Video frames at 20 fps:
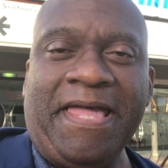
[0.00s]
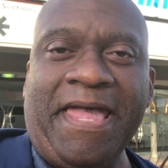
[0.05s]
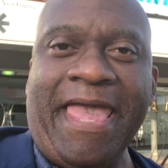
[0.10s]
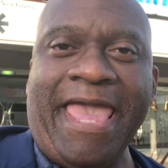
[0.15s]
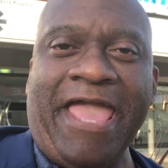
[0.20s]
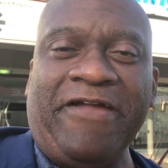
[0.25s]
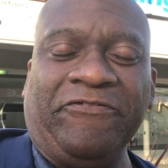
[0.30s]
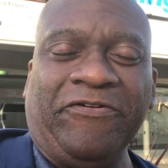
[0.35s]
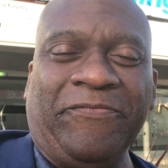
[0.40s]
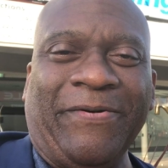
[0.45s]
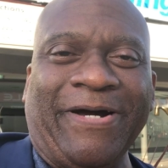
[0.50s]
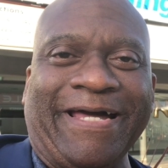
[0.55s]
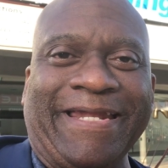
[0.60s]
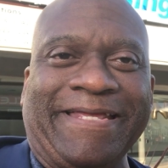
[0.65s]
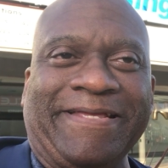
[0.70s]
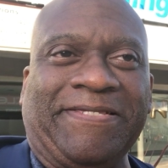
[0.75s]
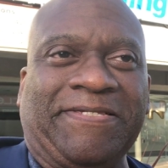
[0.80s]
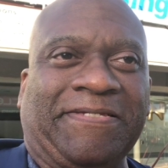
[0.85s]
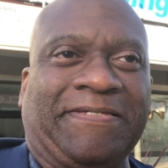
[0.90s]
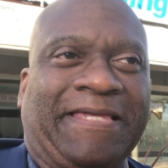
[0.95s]
Hey
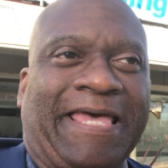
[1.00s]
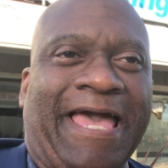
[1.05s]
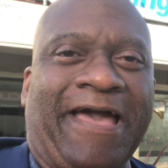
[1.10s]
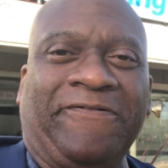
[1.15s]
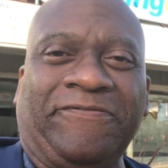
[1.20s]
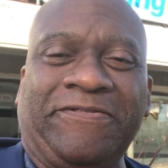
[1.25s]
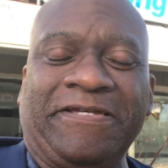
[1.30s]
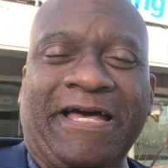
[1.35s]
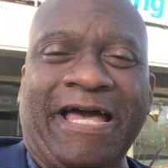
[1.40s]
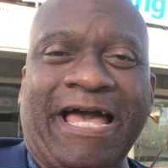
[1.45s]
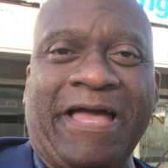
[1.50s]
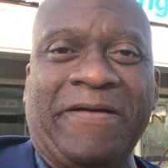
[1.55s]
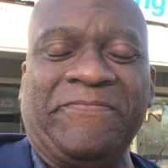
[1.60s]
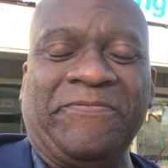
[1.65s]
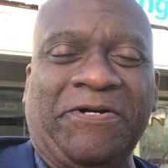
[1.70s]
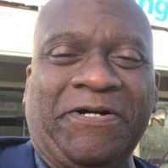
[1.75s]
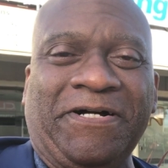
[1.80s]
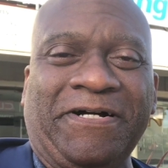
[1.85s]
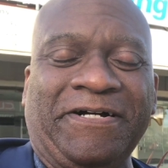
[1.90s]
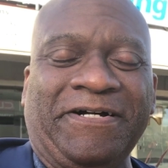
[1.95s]
everybody, this is
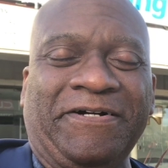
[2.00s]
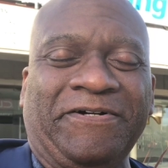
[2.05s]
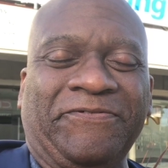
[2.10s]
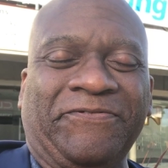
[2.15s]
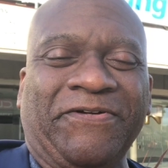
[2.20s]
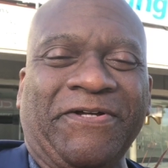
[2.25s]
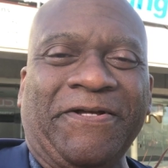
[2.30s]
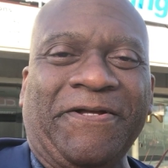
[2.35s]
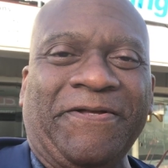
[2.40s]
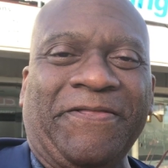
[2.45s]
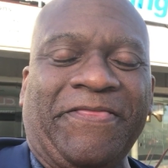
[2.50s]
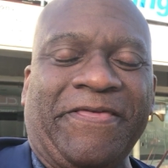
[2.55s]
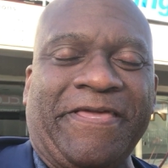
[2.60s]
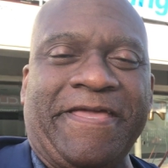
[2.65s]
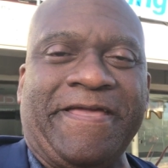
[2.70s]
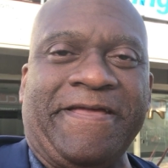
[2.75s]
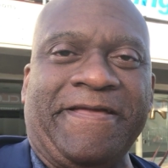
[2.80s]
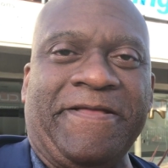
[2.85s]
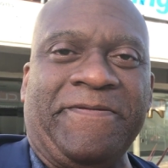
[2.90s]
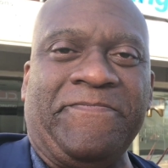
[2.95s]
halftime of
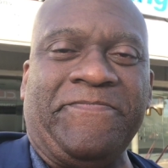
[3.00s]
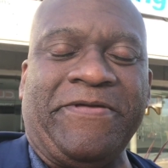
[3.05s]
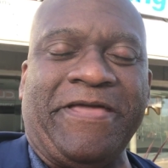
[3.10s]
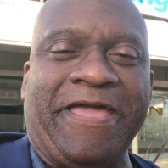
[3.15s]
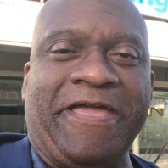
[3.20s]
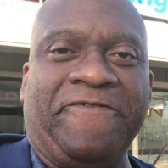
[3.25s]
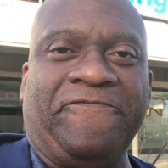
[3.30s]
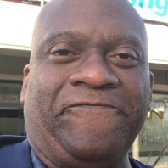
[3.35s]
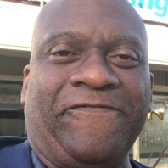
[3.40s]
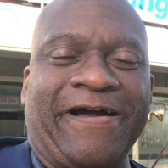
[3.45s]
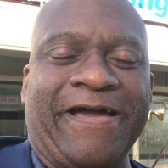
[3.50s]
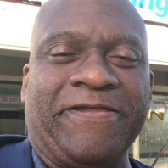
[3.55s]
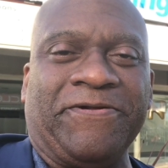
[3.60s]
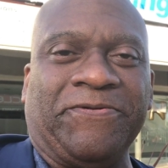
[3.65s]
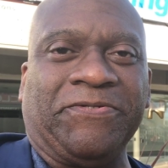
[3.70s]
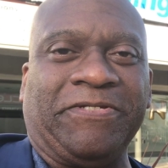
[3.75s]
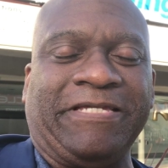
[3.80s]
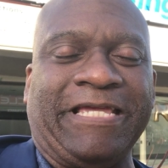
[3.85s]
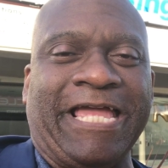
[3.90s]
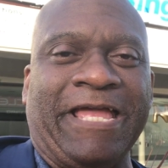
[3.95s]
the NBA
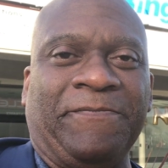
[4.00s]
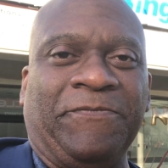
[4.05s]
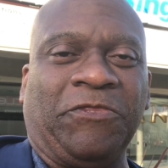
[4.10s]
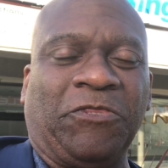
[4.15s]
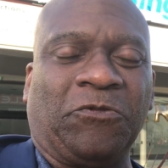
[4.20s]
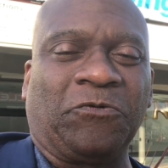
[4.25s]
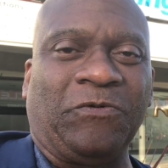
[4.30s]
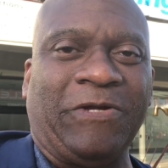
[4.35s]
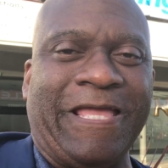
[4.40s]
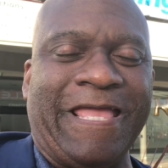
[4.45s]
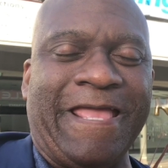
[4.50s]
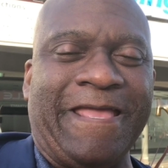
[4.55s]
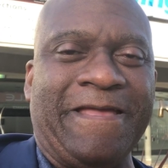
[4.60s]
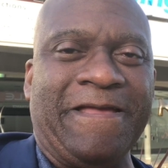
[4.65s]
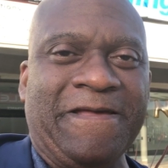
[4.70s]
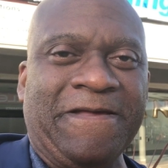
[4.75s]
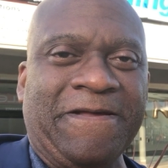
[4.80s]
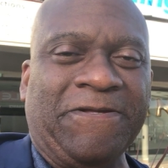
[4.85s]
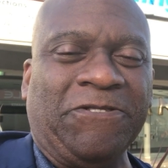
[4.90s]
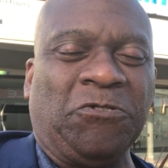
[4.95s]
Finals Game 3,
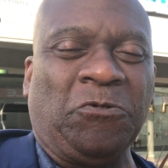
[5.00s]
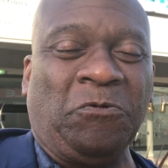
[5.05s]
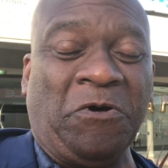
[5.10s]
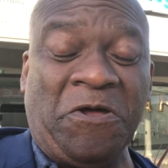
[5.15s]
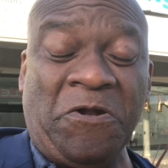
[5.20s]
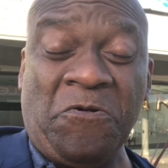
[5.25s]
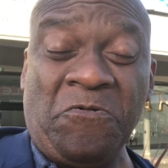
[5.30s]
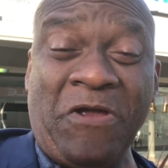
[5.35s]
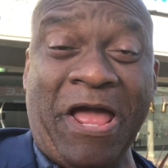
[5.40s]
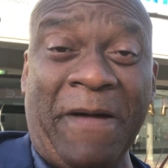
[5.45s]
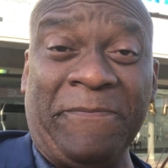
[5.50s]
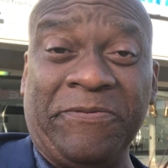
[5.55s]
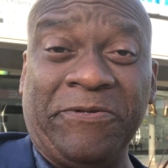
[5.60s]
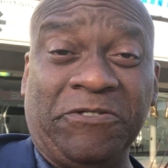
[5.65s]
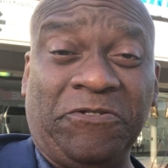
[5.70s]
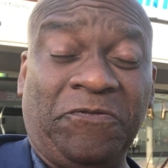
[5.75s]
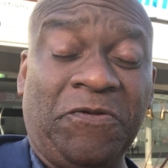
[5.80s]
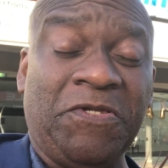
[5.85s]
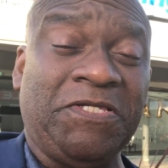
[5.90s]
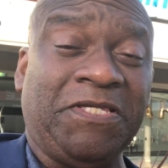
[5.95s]
Toronto
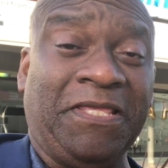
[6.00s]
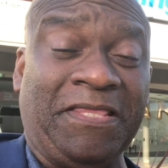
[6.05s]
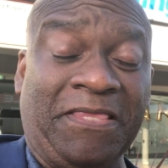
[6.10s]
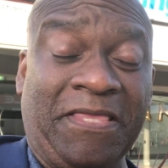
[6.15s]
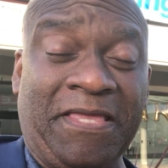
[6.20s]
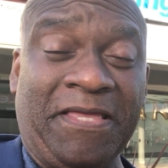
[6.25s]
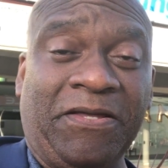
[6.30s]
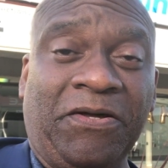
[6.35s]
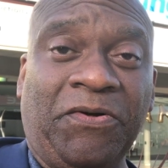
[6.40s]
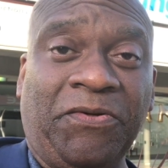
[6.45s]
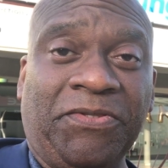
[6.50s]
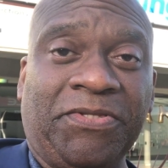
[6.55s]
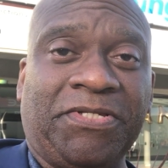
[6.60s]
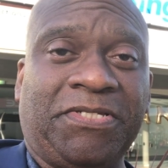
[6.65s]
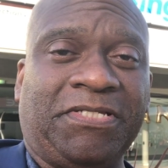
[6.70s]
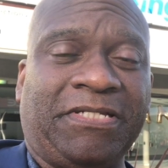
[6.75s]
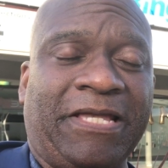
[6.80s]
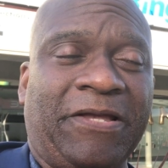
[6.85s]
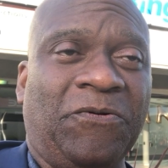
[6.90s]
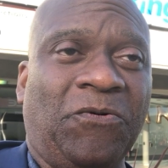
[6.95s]
Raptors visiting the Golden
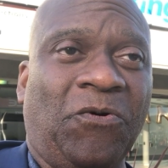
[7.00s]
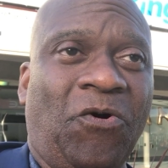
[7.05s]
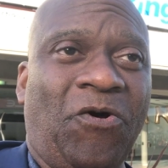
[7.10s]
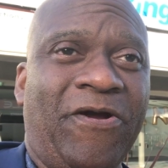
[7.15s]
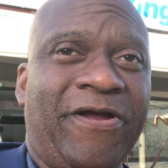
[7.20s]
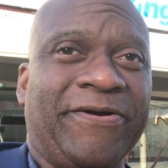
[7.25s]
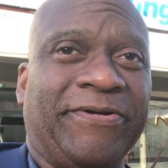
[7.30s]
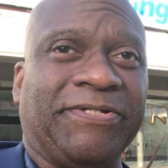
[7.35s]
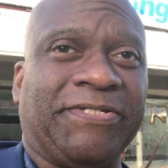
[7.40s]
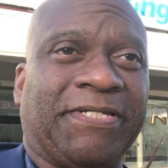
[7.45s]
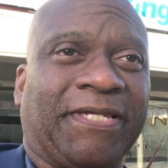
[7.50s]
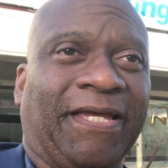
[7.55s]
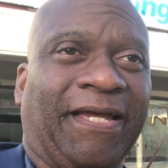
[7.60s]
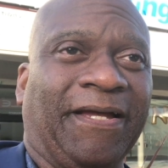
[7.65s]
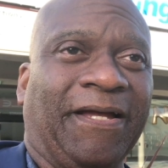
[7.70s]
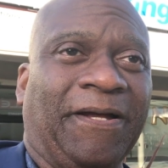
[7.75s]
State Warriors.